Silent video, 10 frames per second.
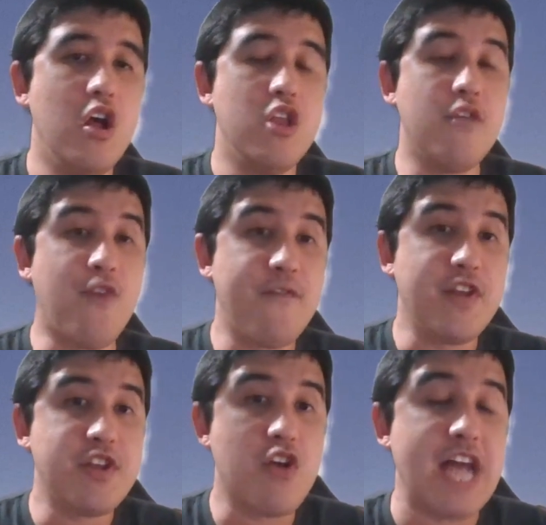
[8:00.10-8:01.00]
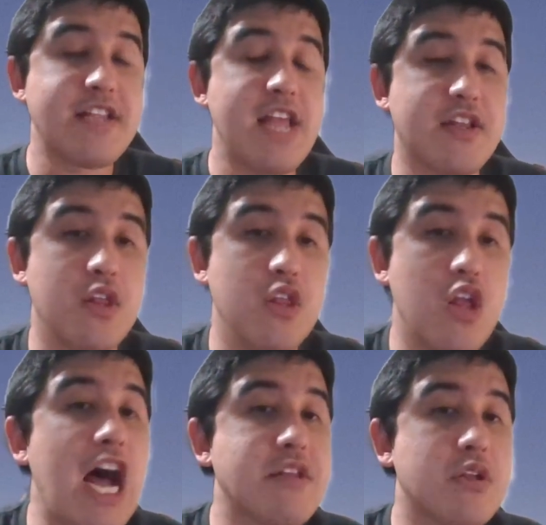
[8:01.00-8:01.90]
The 450 class has a
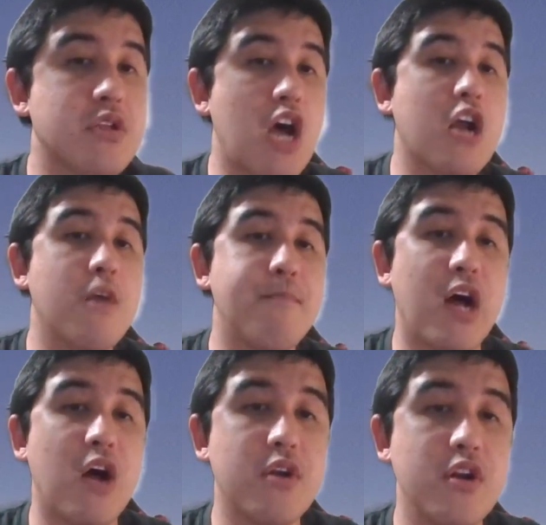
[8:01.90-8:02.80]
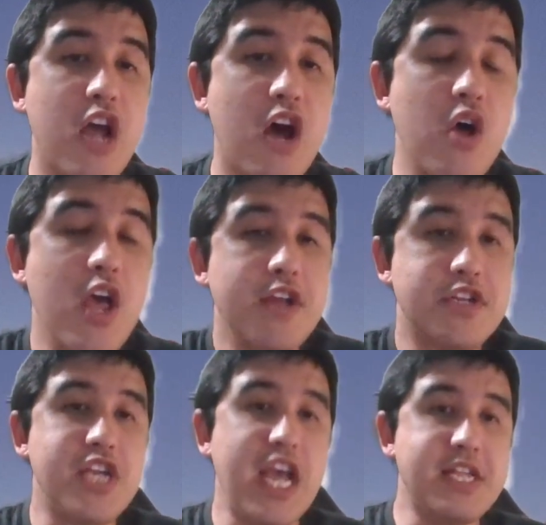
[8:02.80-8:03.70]
lot to talk about. Now,
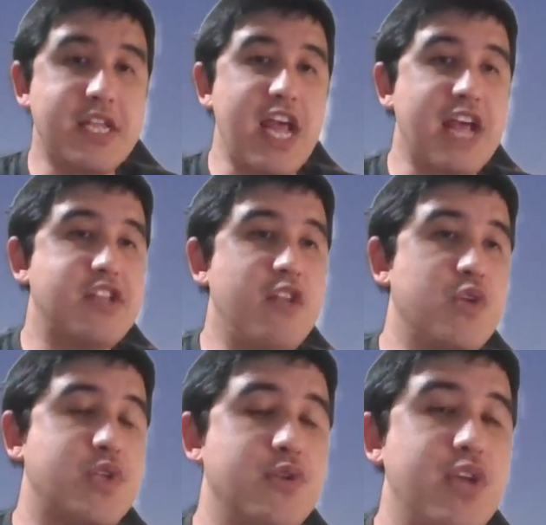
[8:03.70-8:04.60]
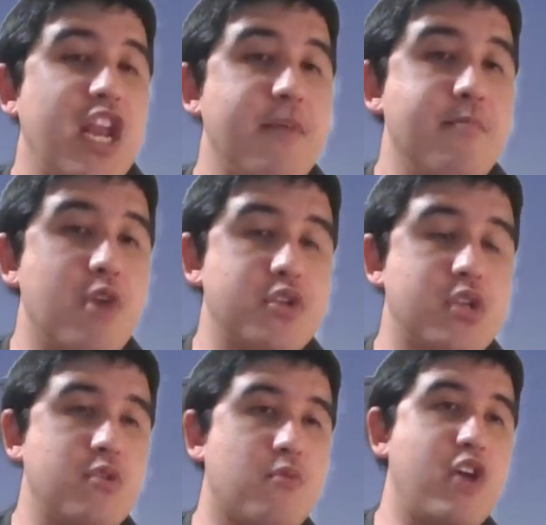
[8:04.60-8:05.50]
Chase Sexton was leading
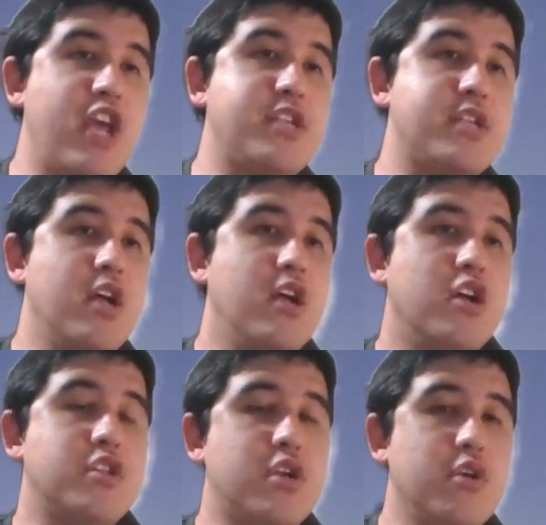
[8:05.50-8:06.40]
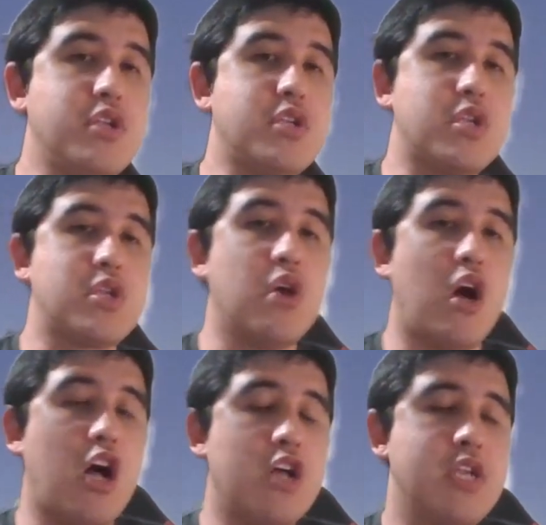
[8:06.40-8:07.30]
most of the race until he
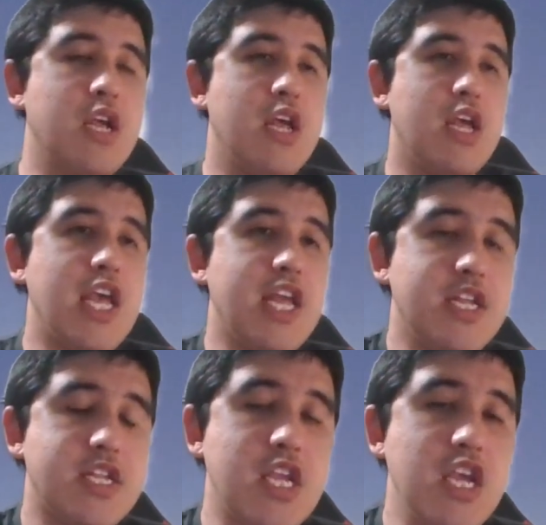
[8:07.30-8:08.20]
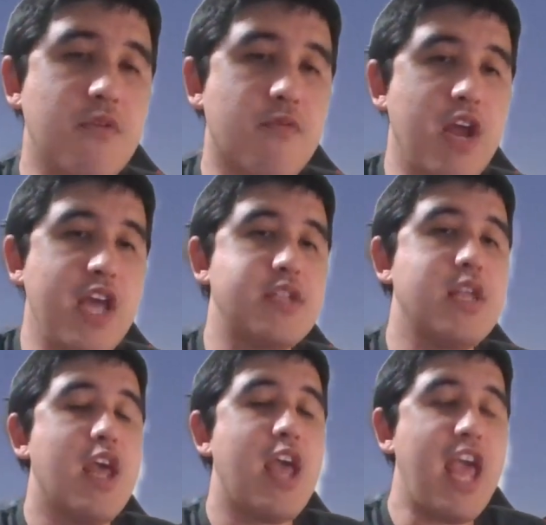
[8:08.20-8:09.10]
stalled in this heat
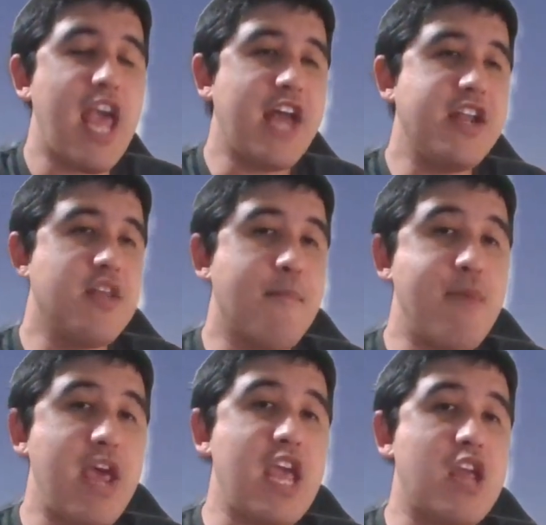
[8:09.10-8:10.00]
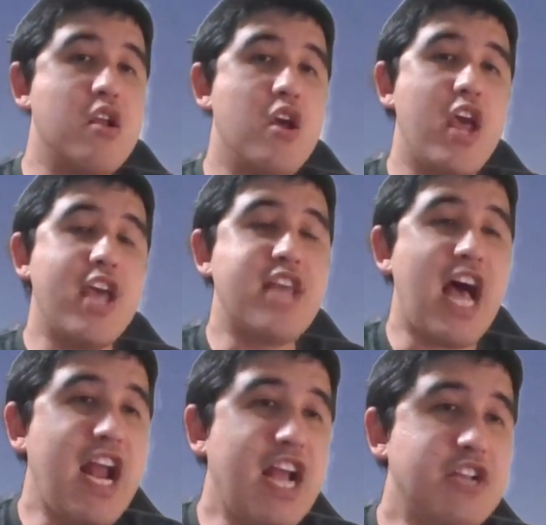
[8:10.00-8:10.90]
race and in the main. And
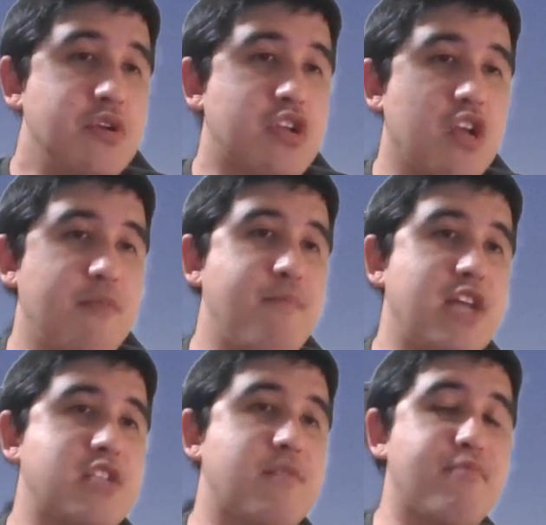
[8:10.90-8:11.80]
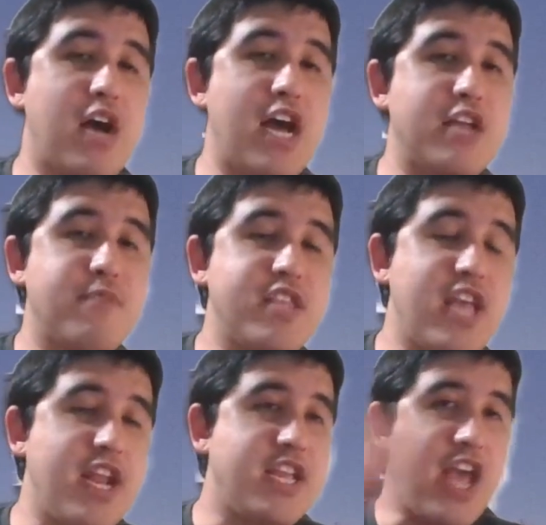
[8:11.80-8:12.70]
that actually took me by surprise. But
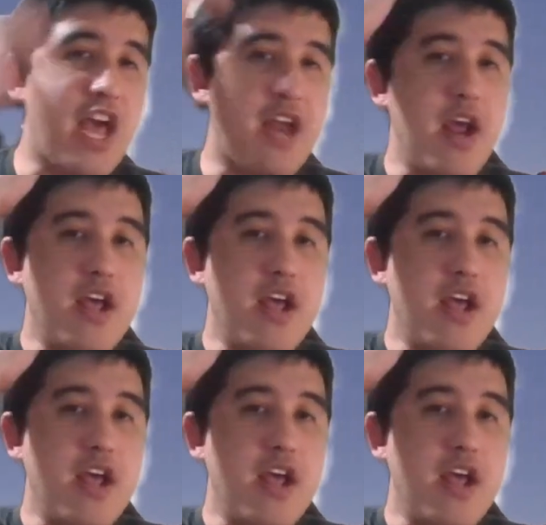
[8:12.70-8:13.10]
then again,